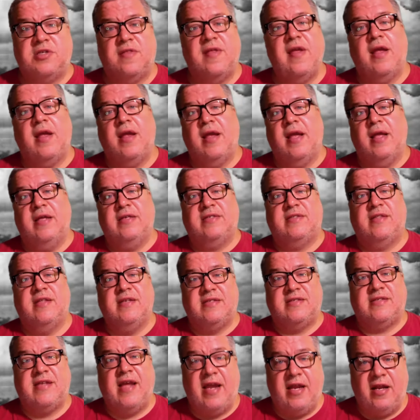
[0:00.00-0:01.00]
thing as the
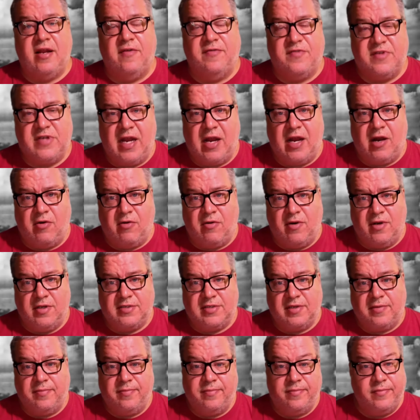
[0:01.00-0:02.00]
state of
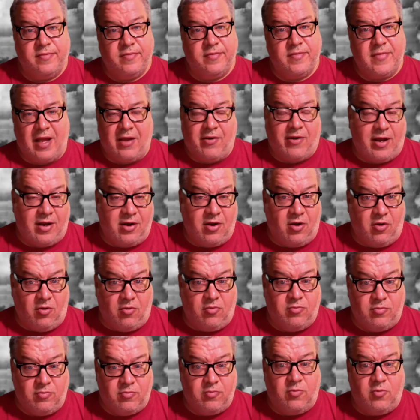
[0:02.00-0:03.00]
terrorism. Now, I know
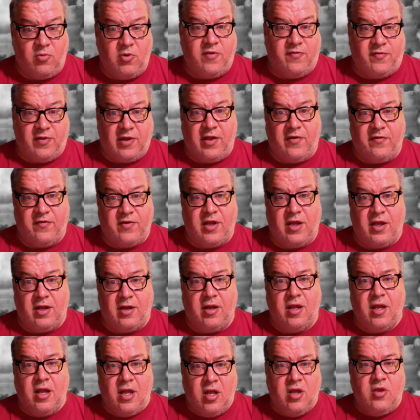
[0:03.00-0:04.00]
we've lived
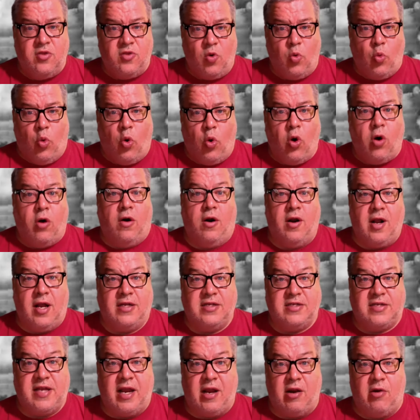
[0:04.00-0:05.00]
in the war on
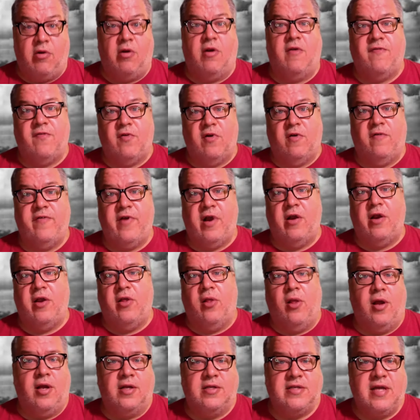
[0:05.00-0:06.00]
terror for a very
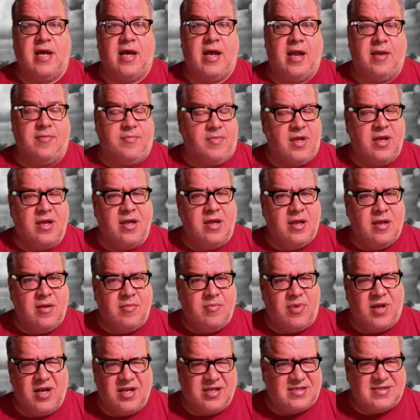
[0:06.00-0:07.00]
long time,
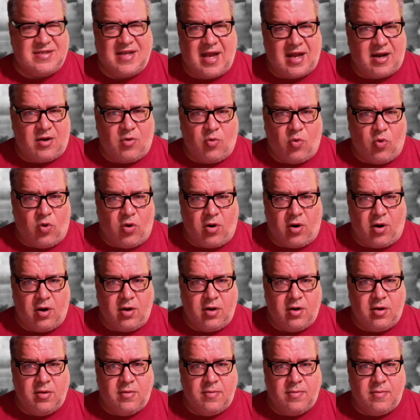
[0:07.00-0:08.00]
but it's not a war.
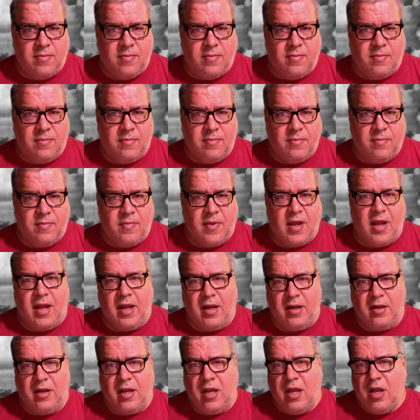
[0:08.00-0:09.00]

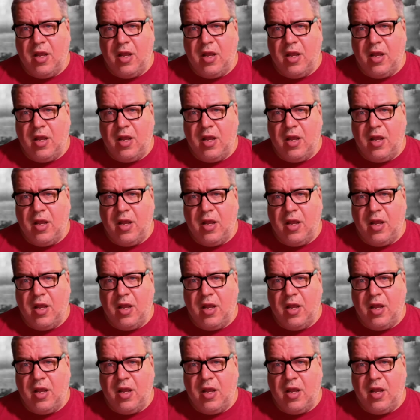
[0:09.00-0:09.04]
And